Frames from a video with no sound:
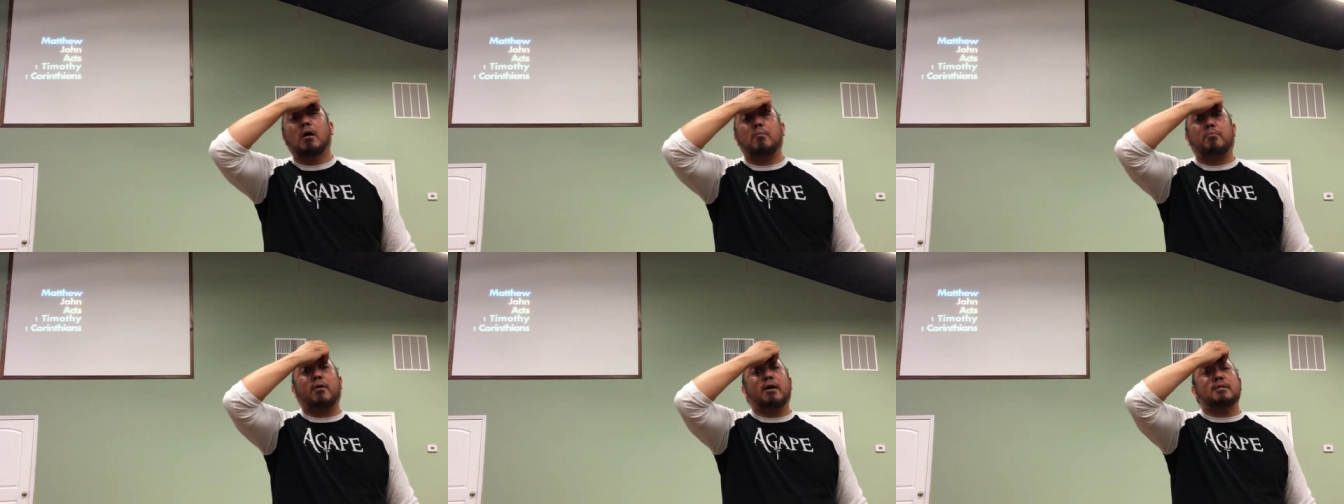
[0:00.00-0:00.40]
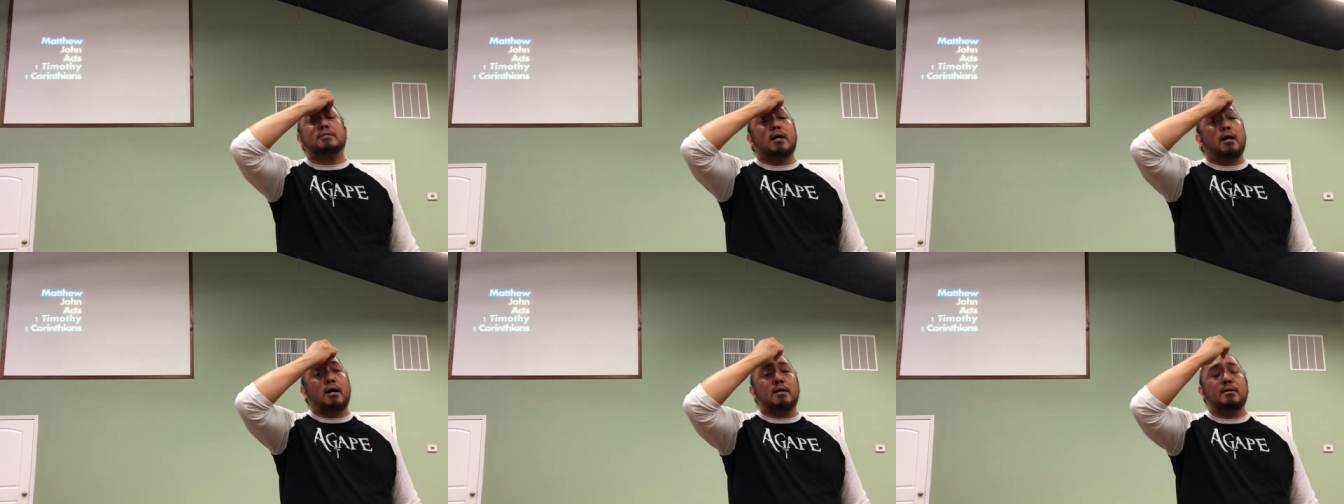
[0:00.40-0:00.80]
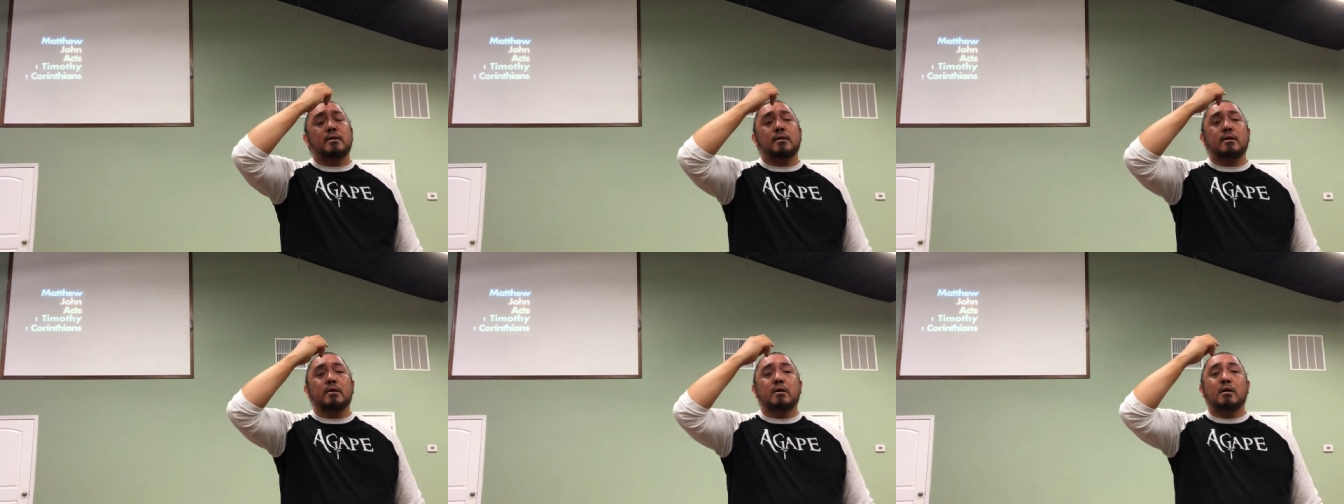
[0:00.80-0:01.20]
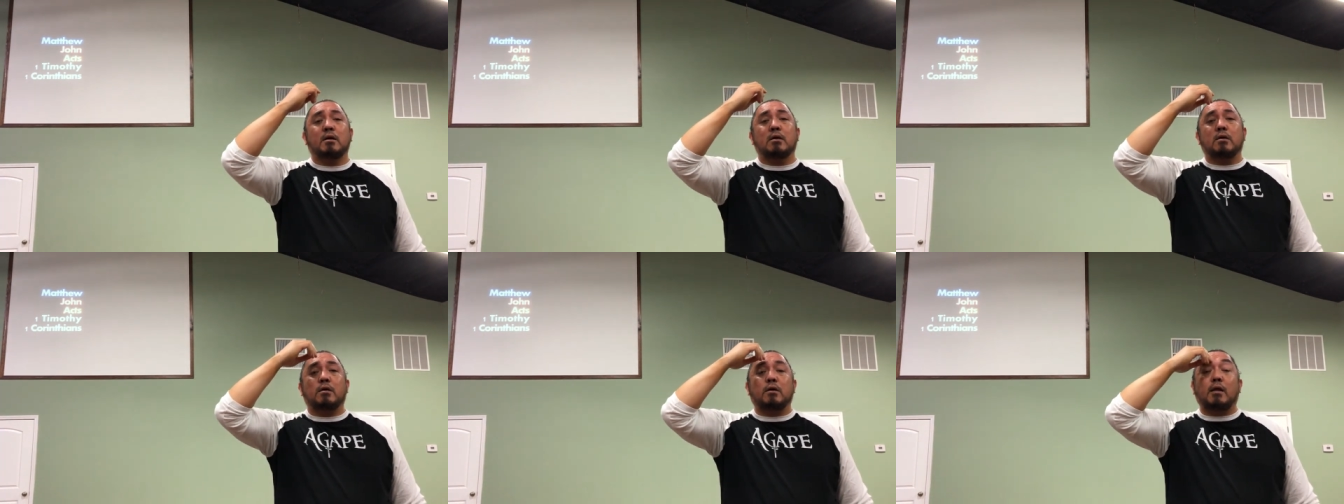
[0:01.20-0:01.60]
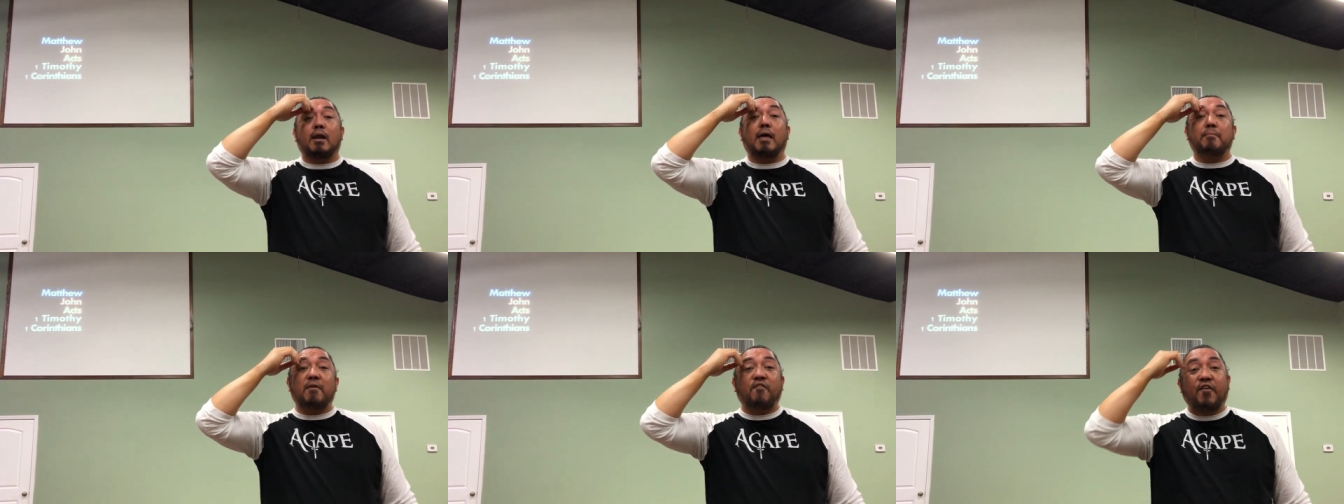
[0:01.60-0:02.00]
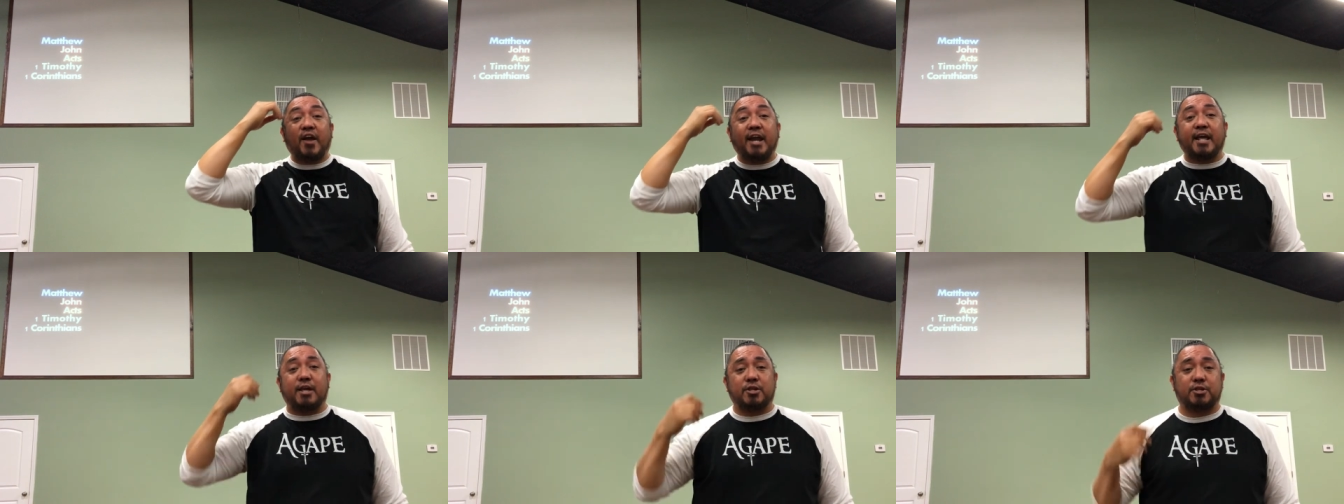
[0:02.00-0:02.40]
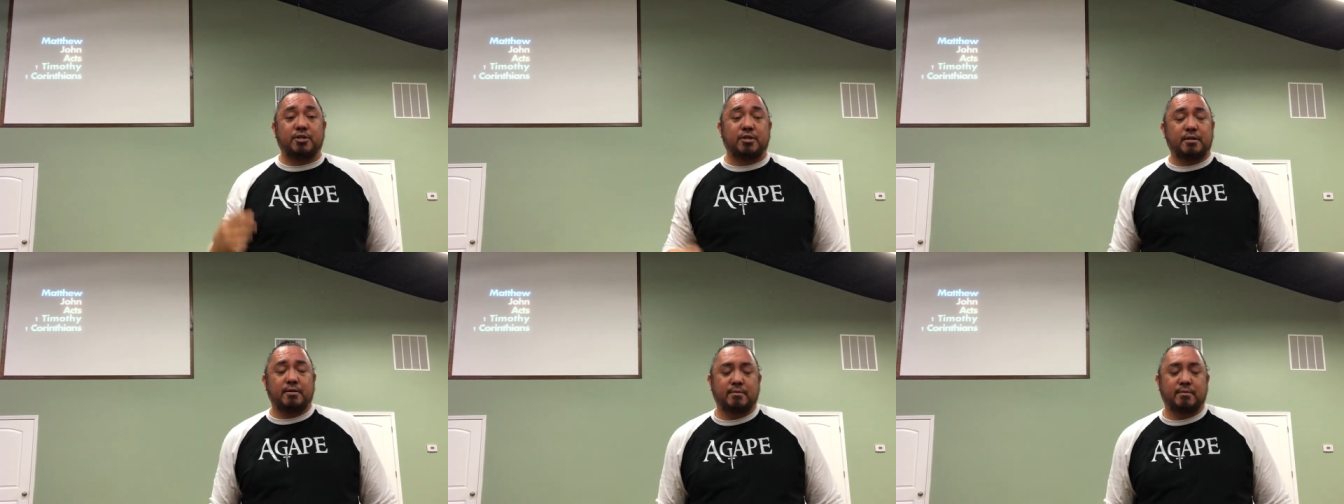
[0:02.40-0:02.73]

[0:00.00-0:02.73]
Praise God. Let me finish.